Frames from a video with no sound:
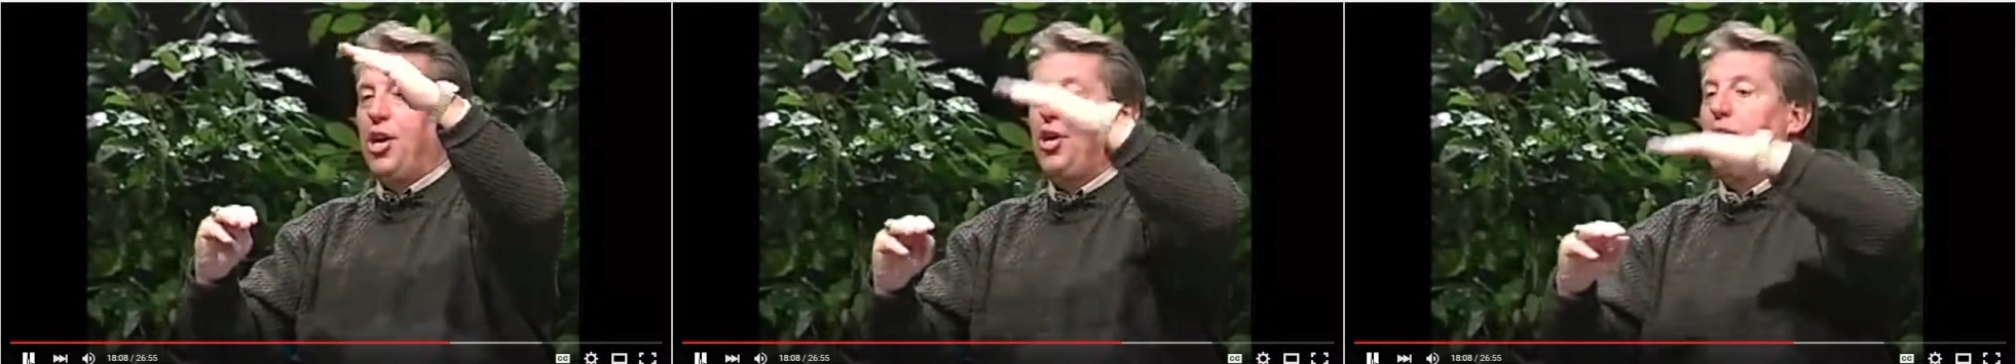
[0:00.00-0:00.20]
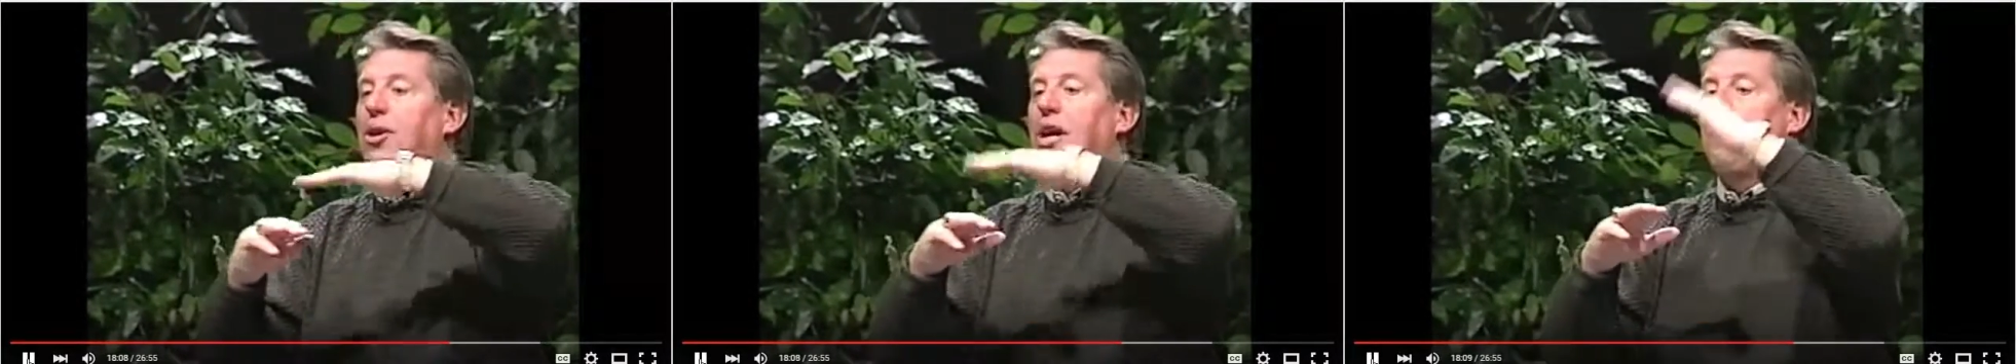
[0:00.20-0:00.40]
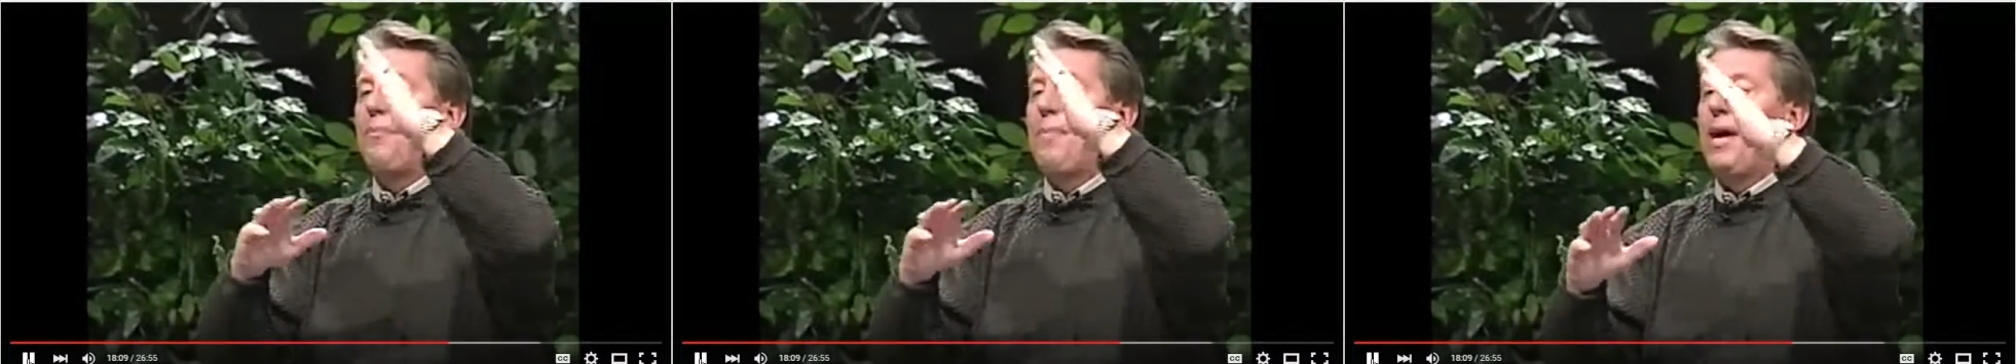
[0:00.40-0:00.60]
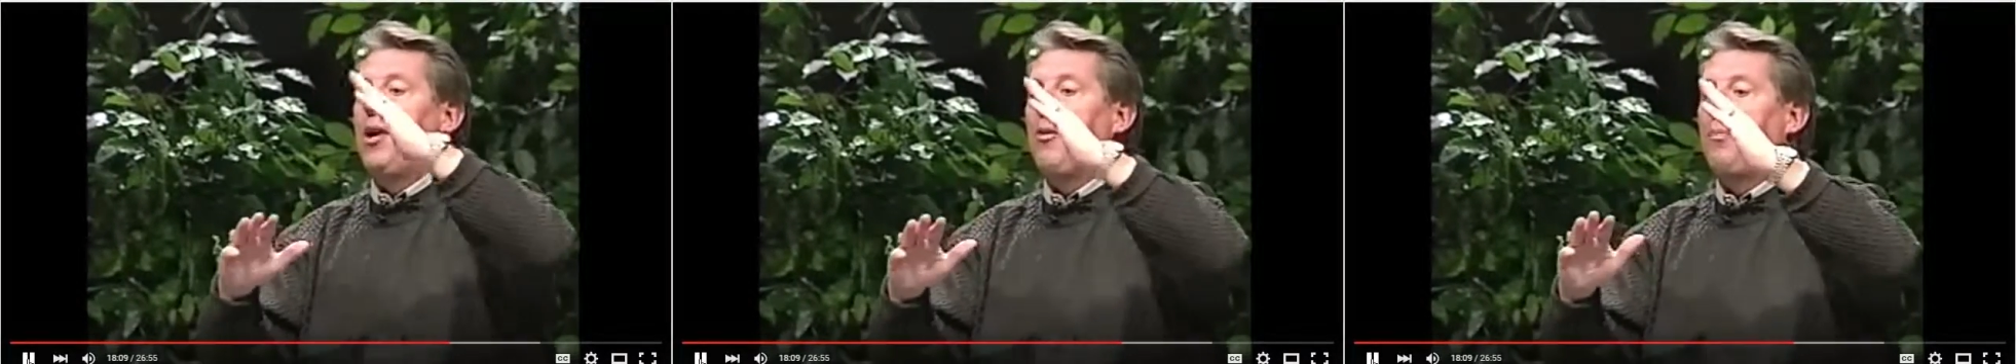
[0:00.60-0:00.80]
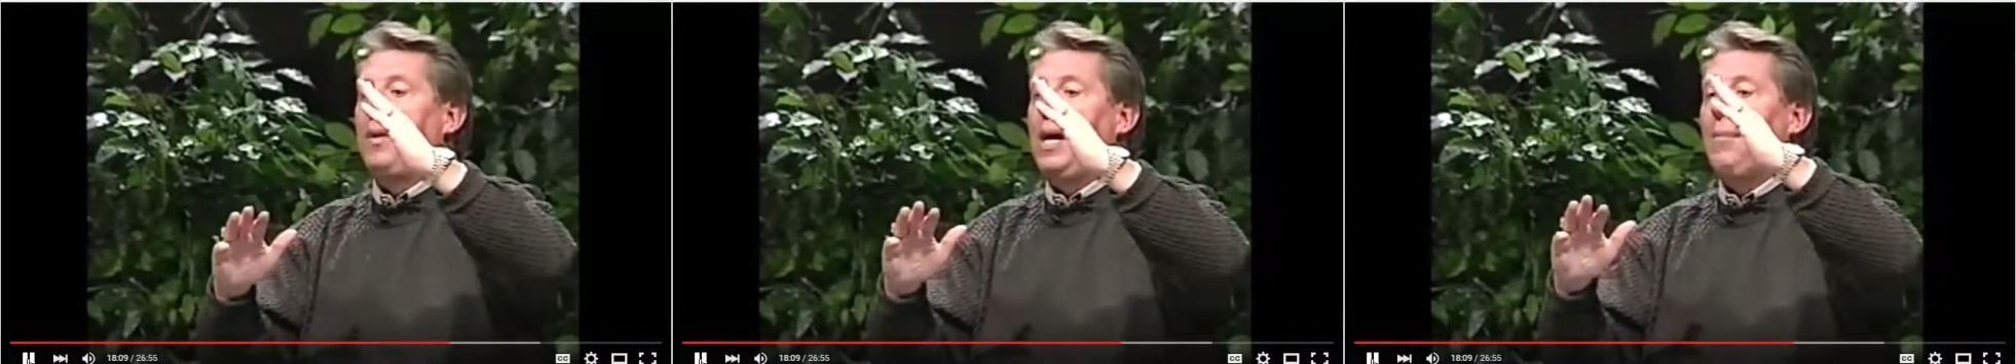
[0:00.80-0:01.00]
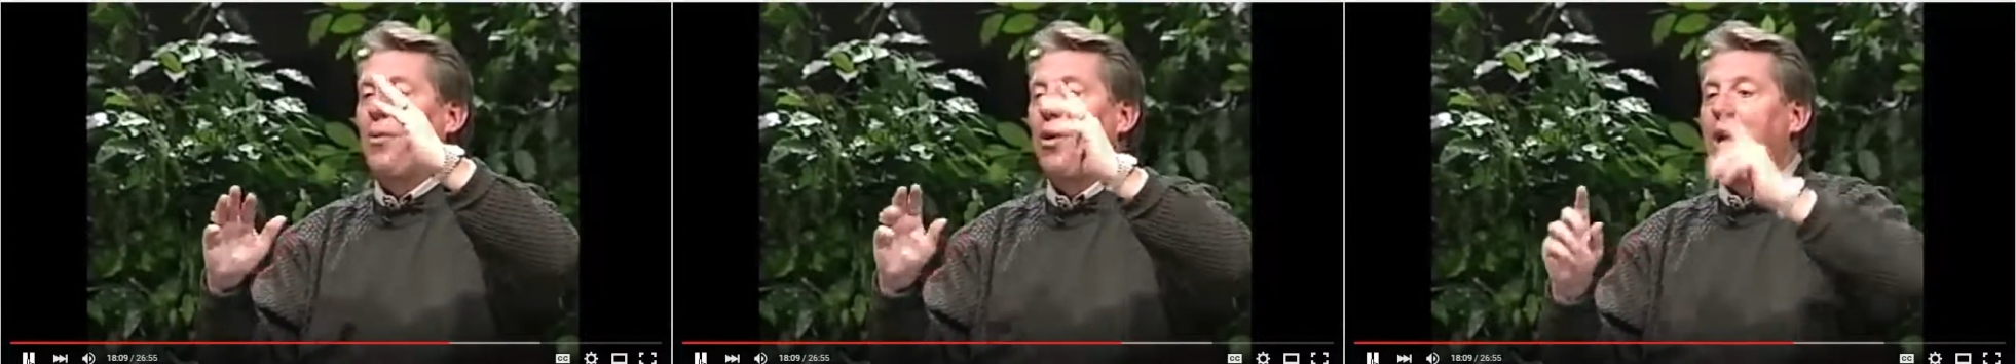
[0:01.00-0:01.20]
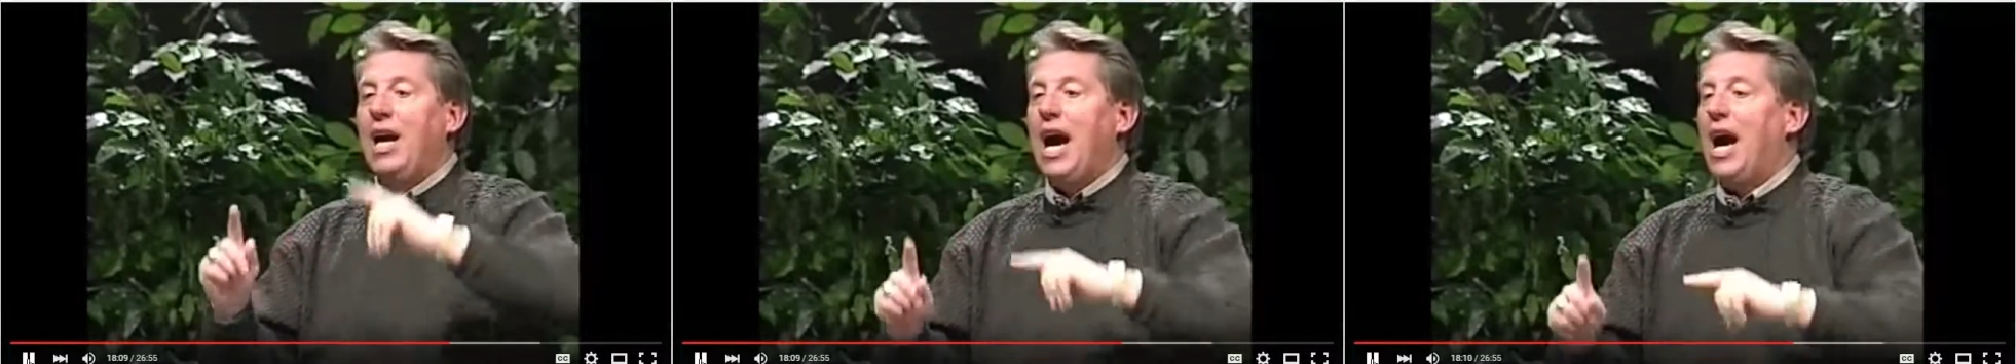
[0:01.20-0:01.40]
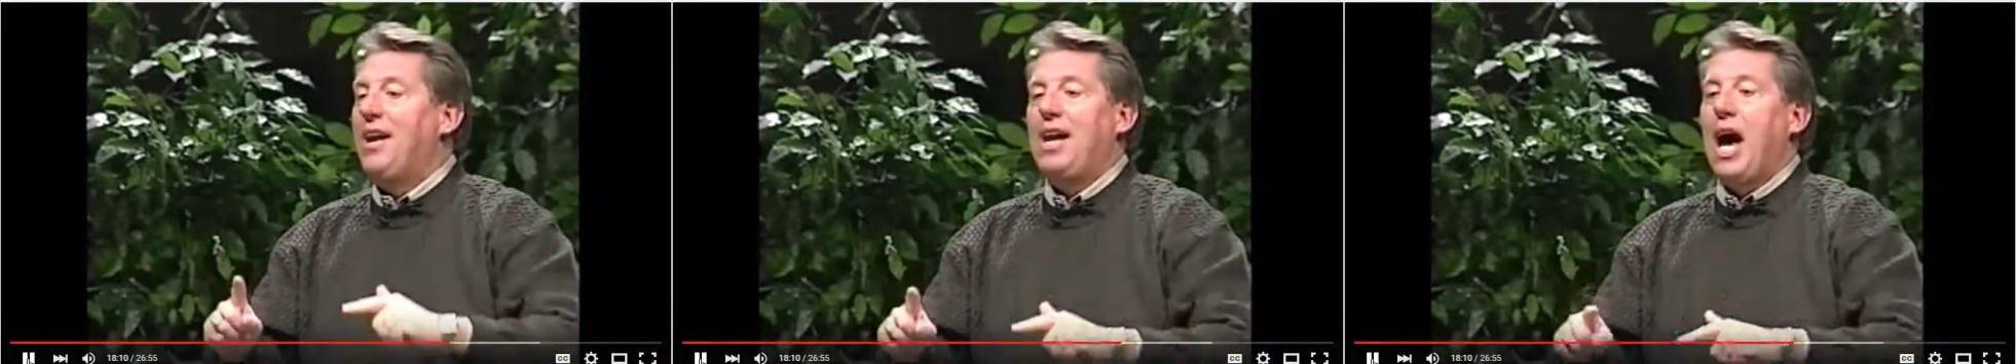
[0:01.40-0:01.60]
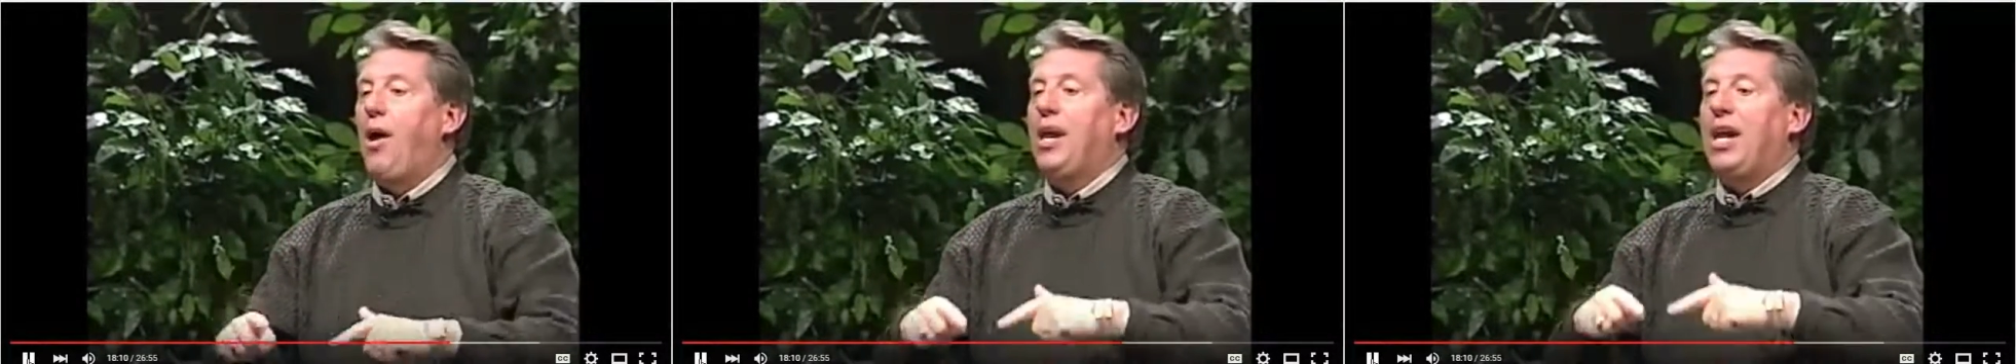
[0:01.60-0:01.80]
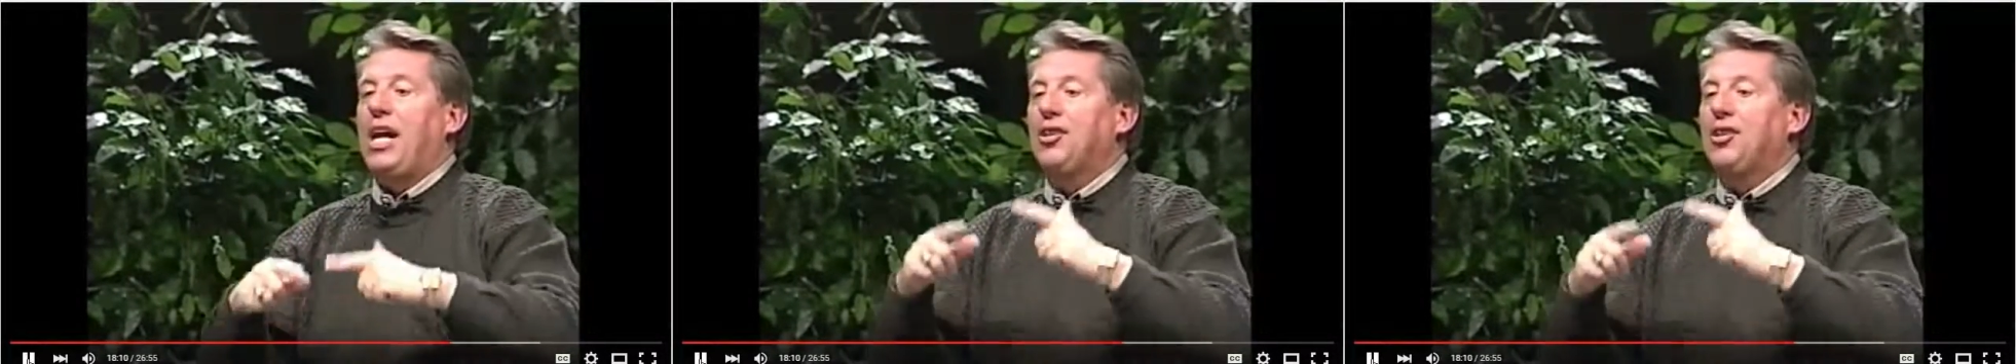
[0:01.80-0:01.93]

you get better people, and now it